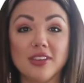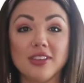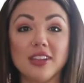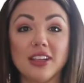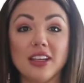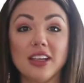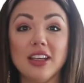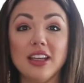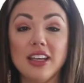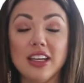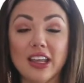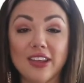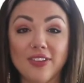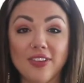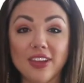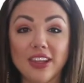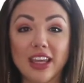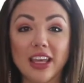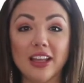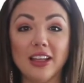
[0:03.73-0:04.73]

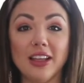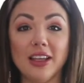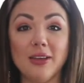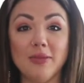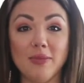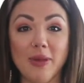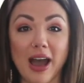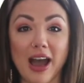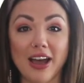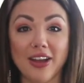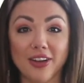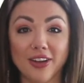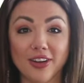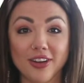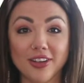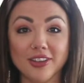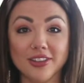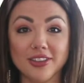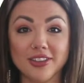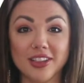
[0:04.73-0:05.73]
significantly matters.